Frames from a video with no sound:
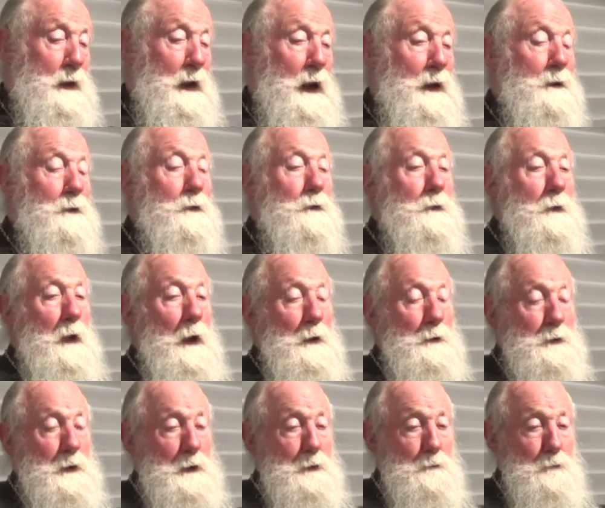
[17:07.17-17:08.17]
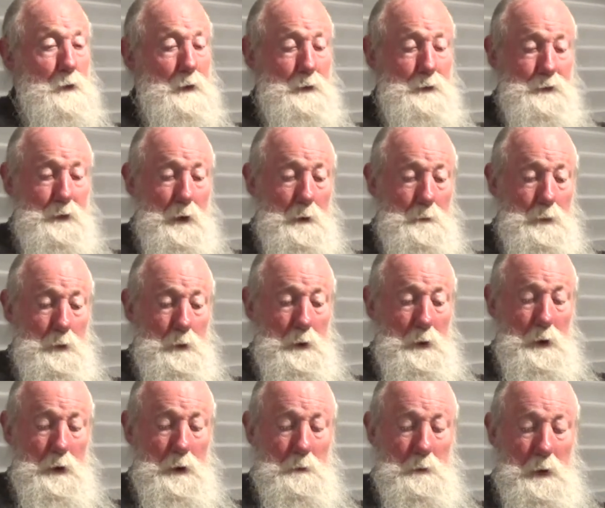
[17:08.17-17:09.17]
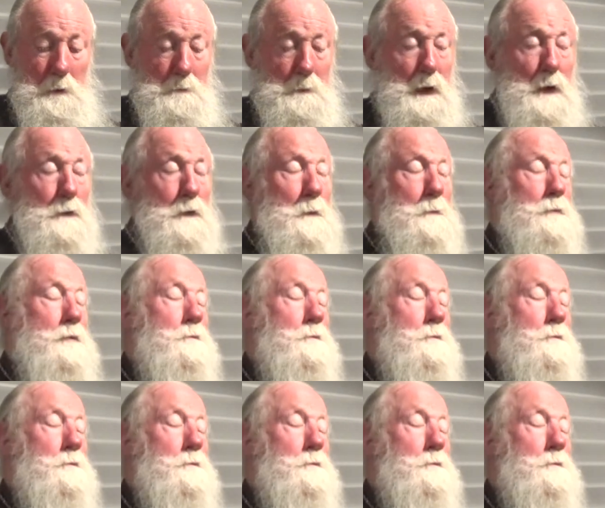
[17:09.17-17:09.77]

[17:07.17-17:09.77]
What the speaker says: And take, for example, a mother